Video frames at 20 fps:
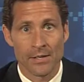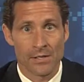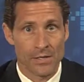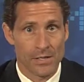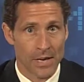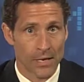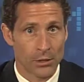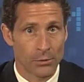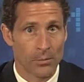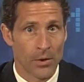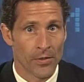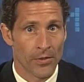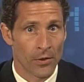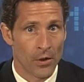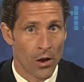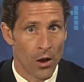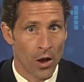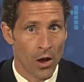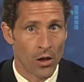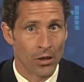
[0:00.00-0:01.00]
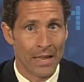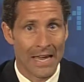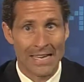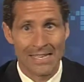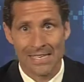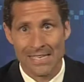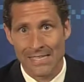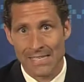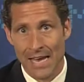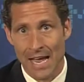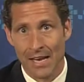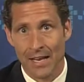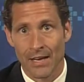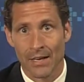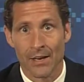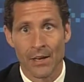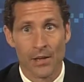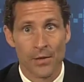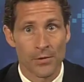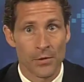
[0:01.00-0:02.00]
6-month call and
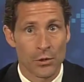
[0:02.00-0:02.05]
selling